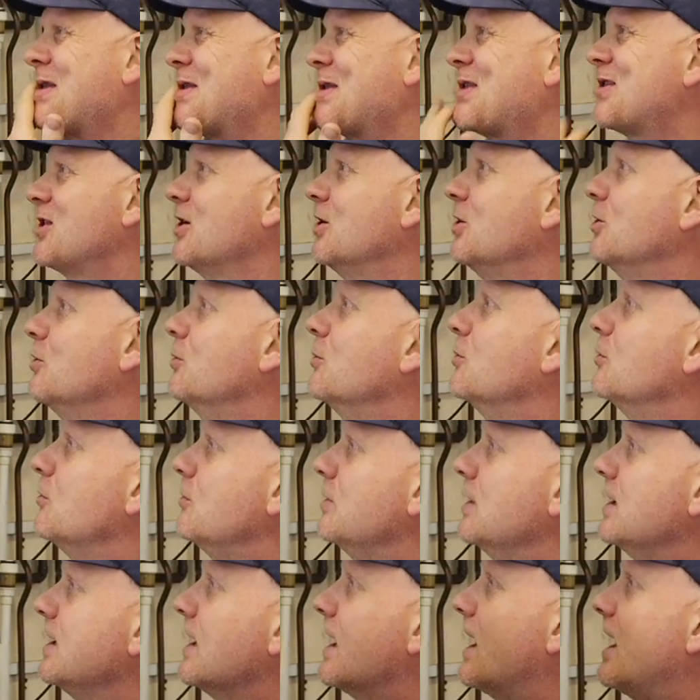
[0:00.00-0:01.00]
So
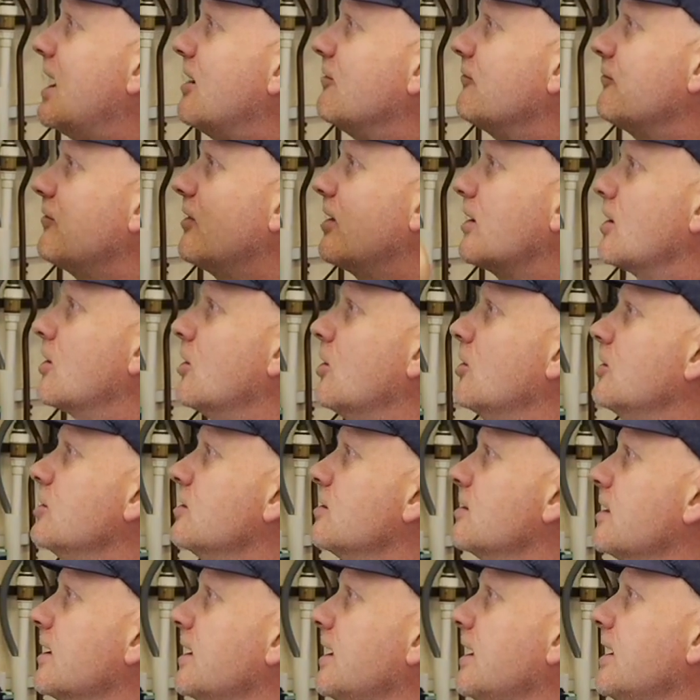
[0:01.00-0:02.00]
we have,
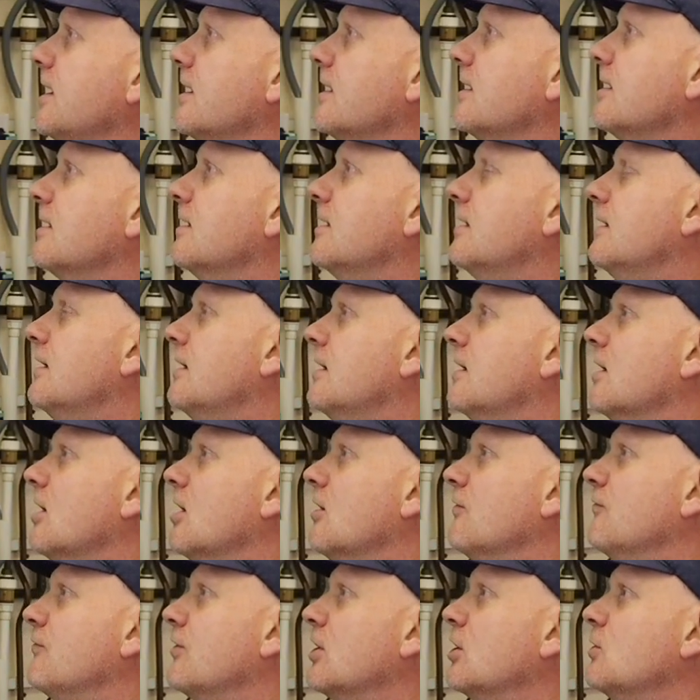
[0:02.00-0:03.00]
according to here,
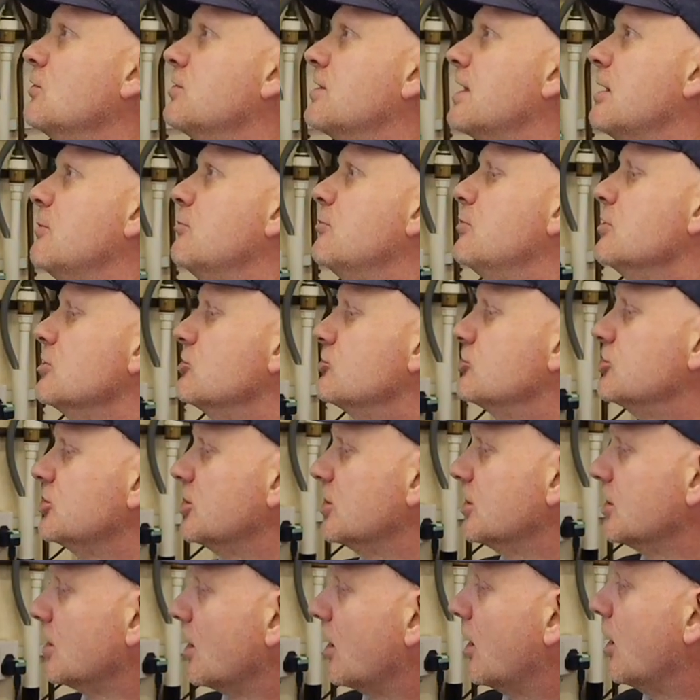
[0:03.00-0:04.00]
a flow
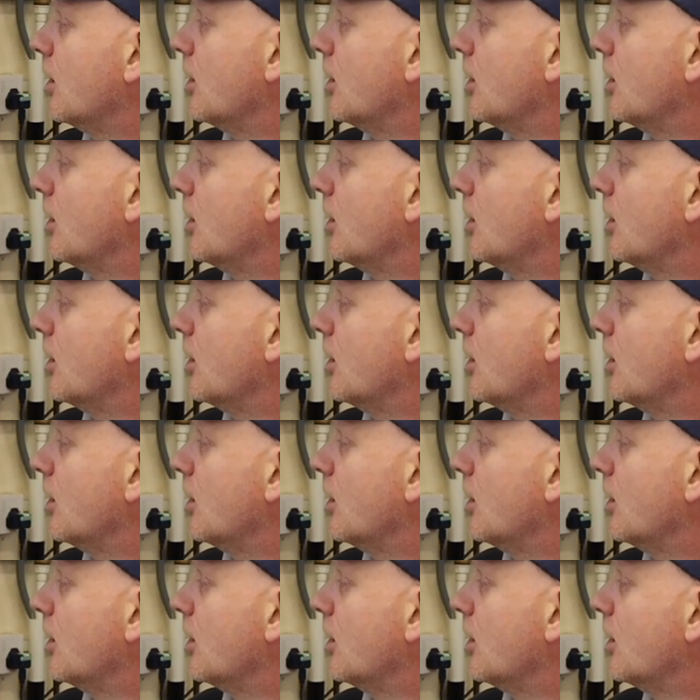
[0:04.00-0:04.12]
temperature